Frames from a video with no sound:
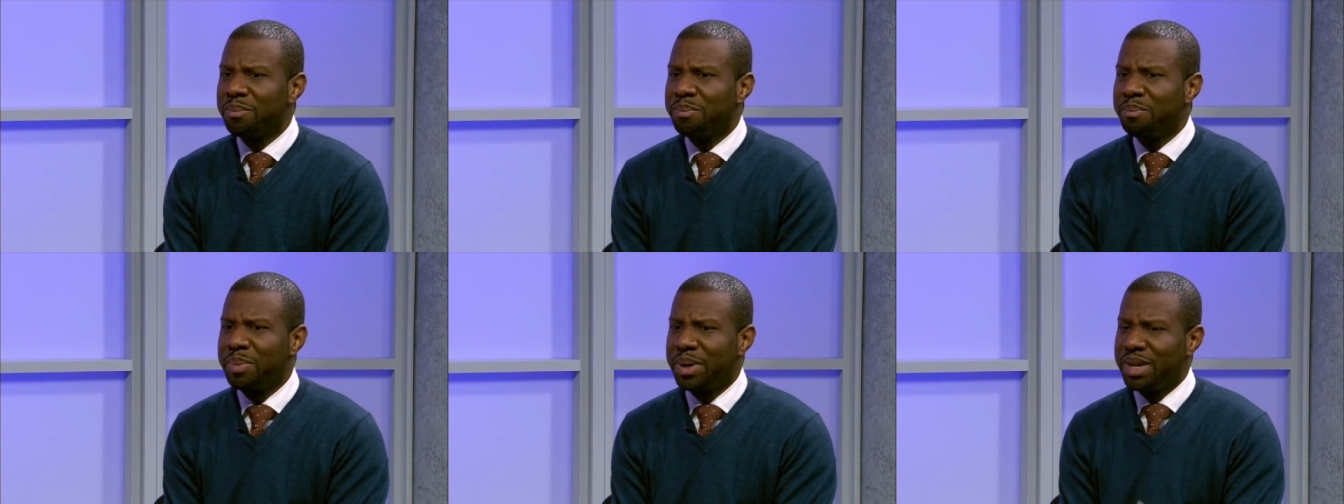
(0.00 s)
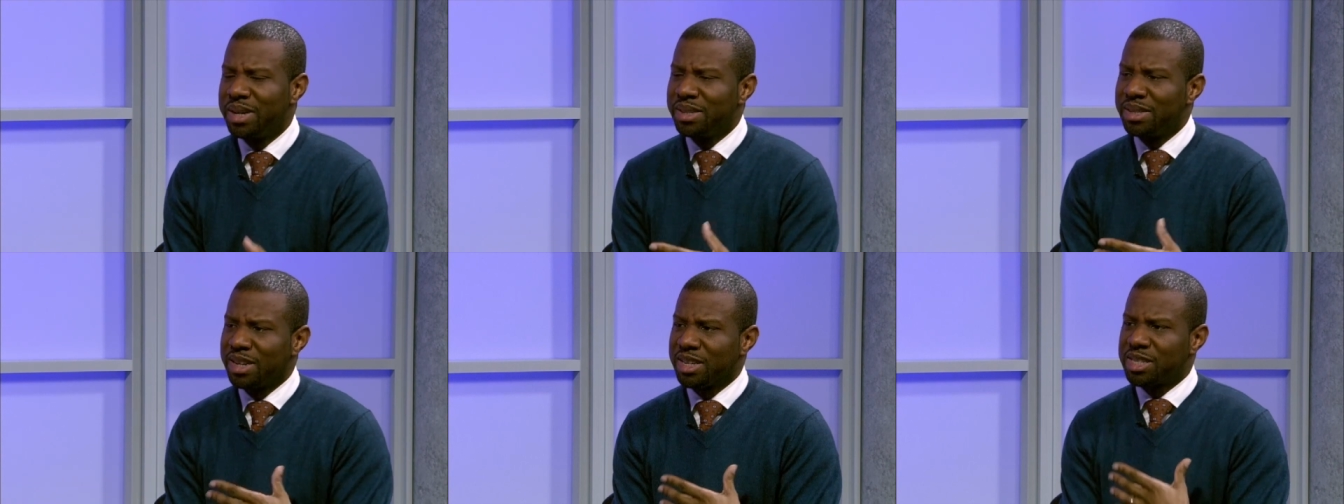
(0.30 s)

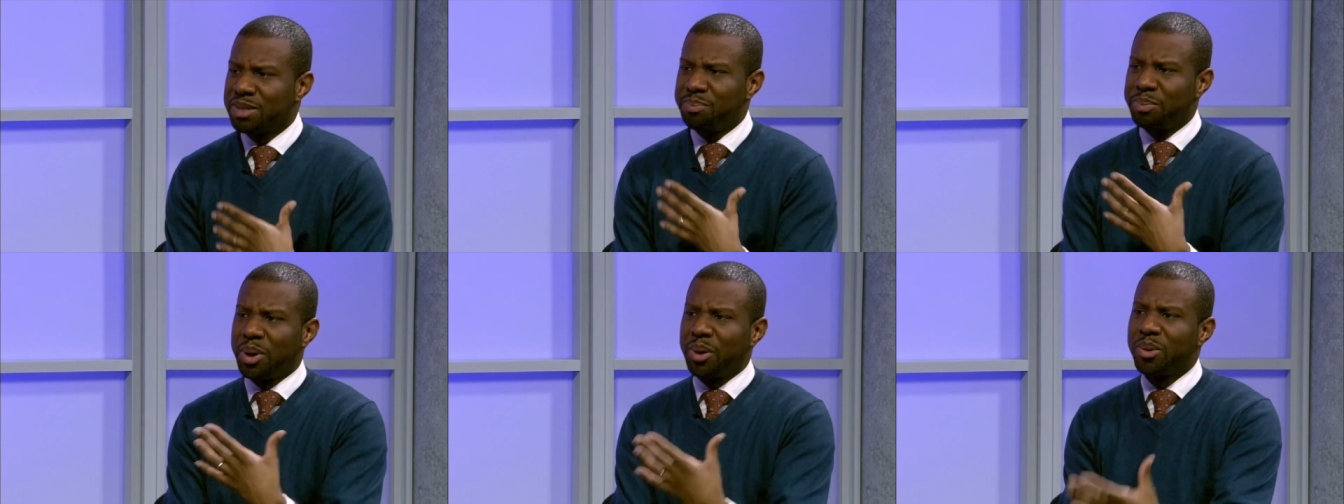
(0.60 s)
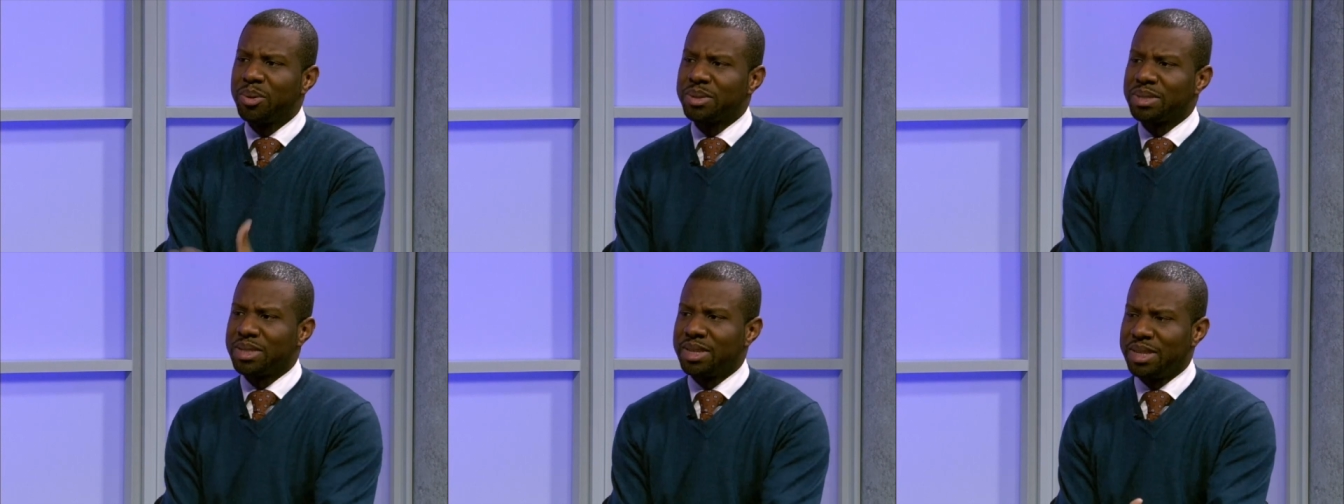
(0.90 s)
being
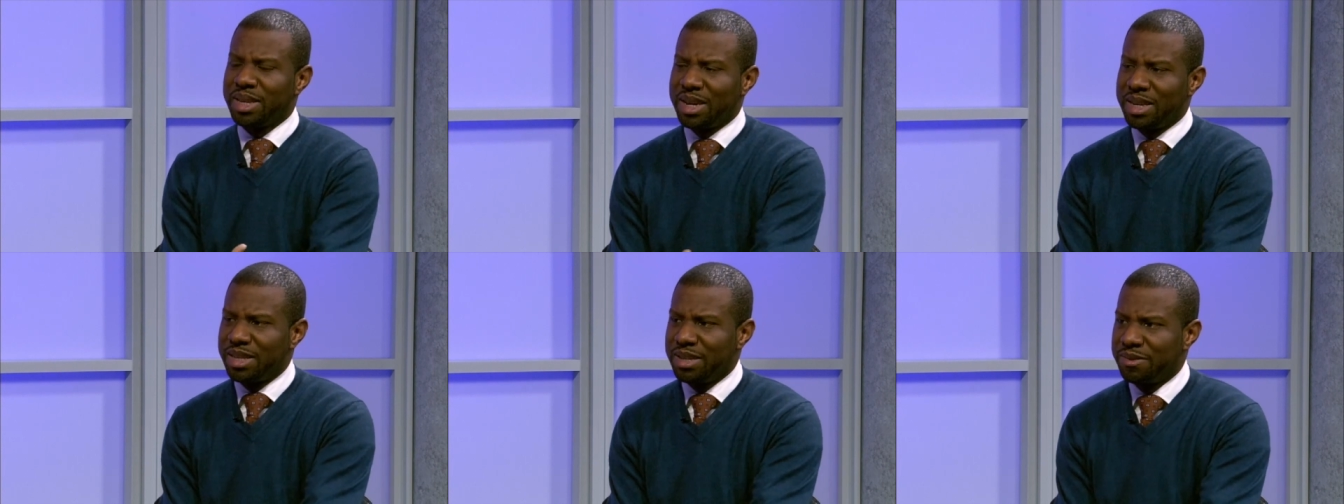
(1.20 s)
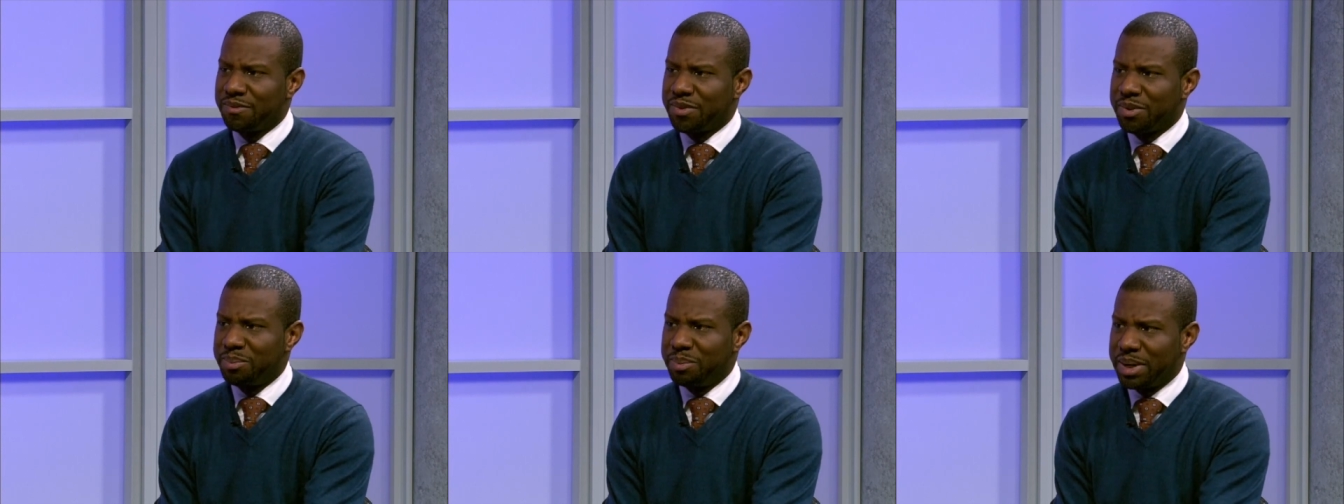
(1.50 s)
exposed to that
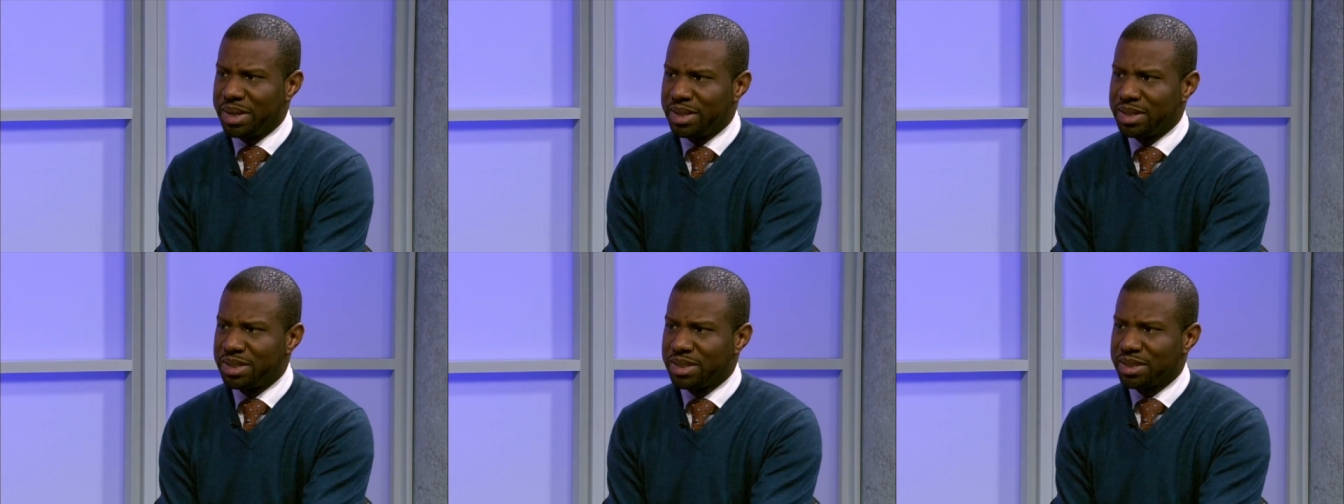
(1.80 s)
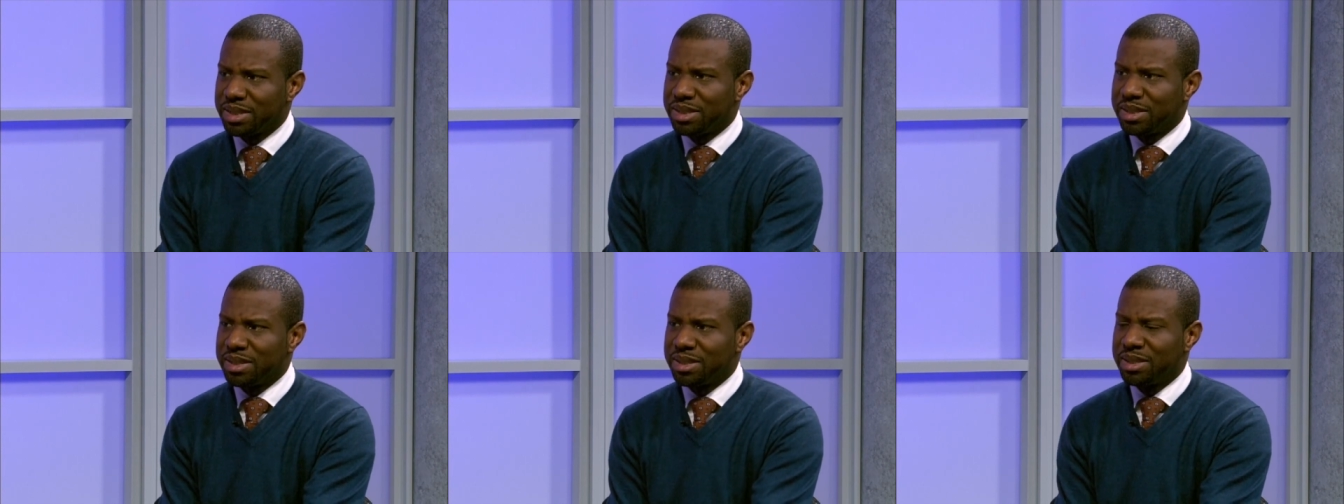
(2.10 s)
information